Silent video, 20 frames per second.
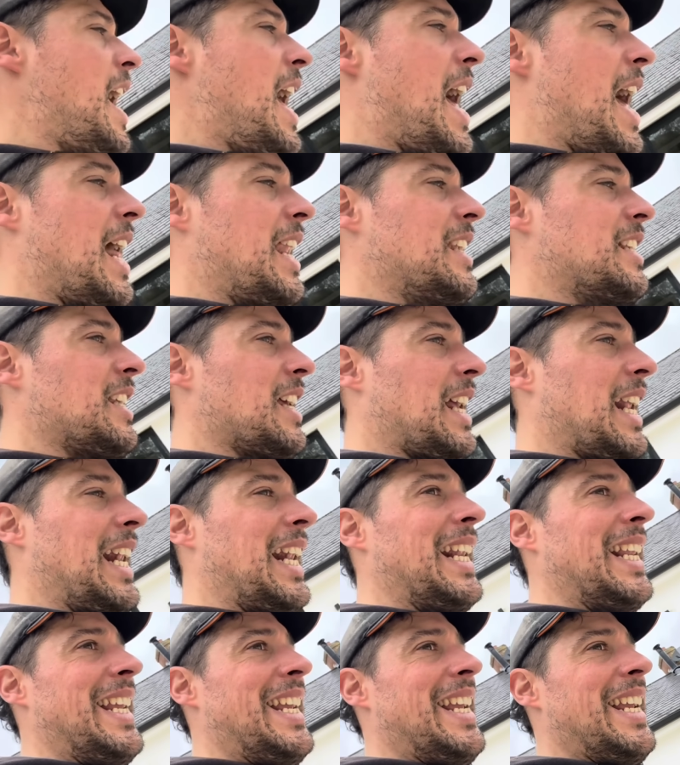and
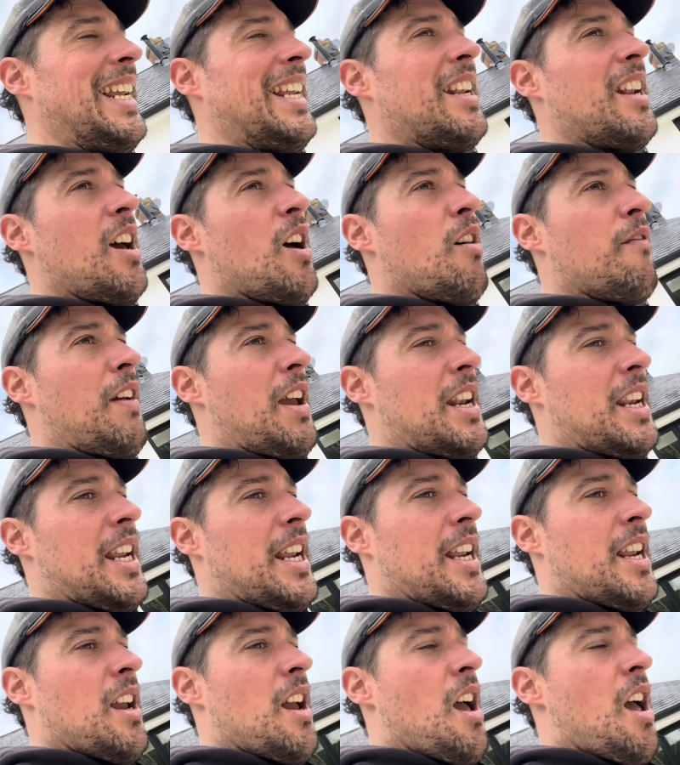clean of
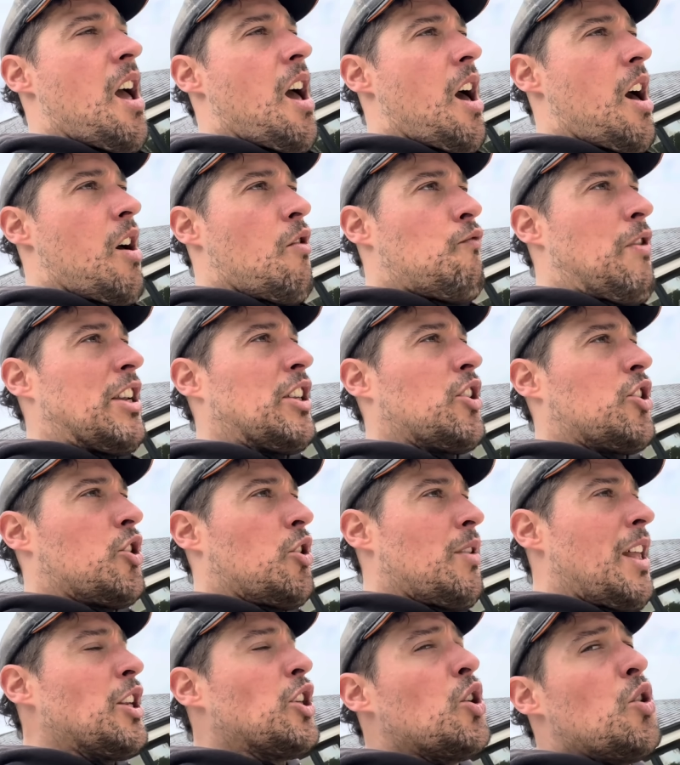any residue.
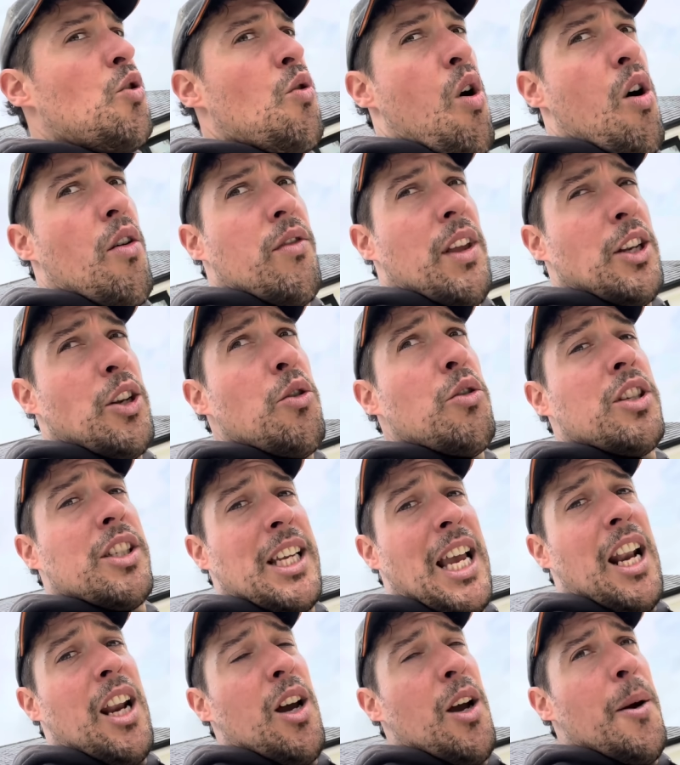They do
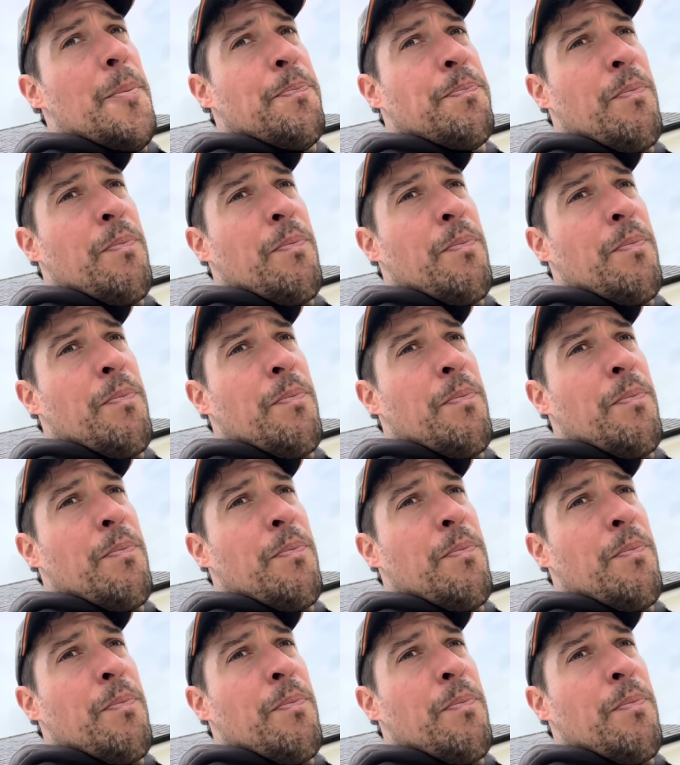sell a